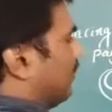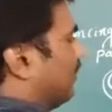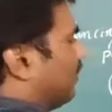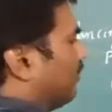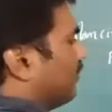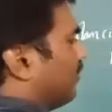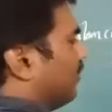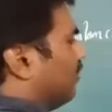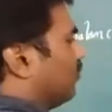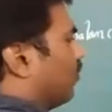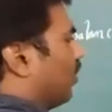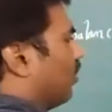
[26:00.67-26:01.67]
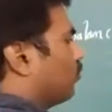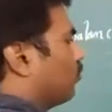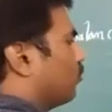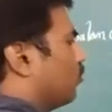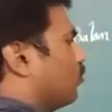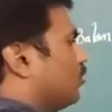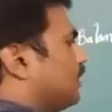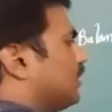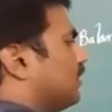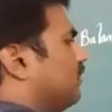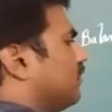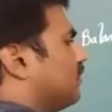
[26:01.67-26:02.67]
here. Then do it
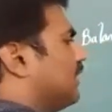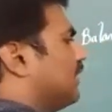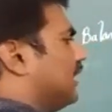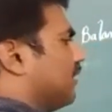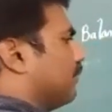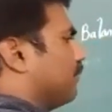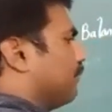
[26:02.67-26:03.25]
is three.